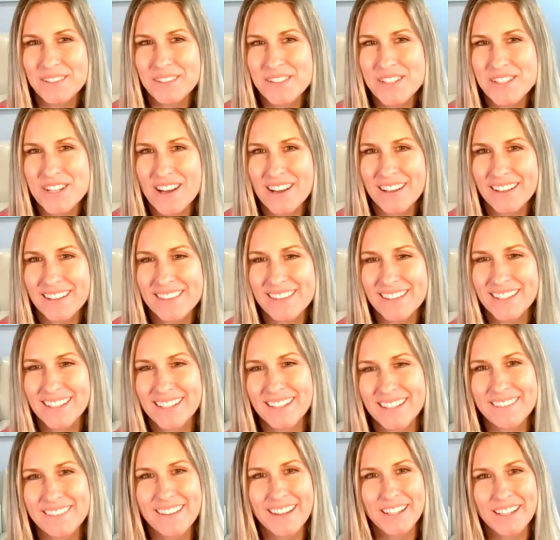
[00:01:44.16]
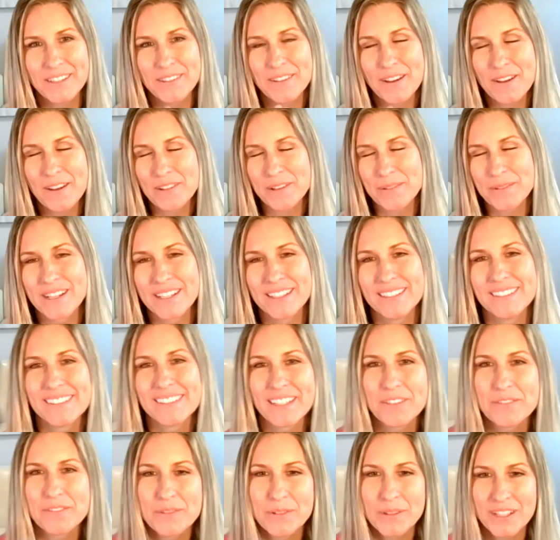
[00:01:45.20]
you, Jonathan, and thank you, everyone.
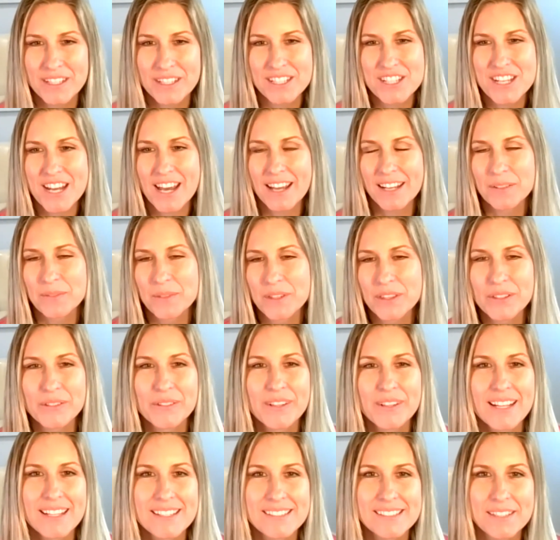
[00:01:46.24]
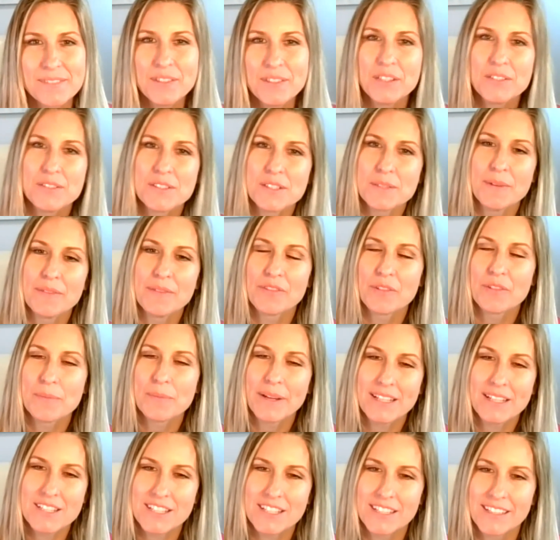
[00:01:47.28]
Looking forward to chatting with you guys, giving you some
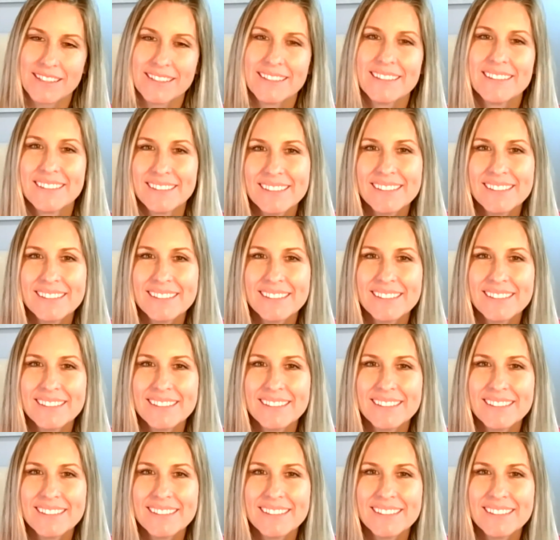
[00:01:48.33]
information.